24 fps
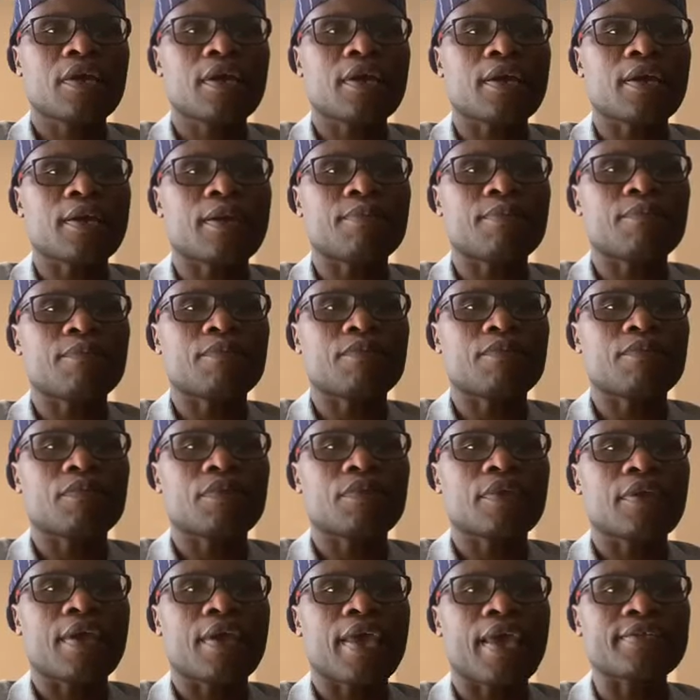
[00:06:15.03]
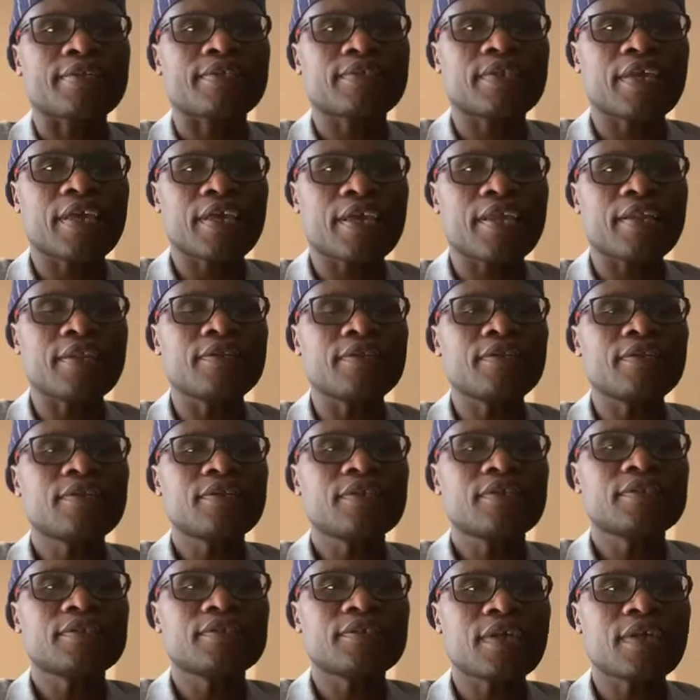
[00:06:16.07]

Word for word: um, has taken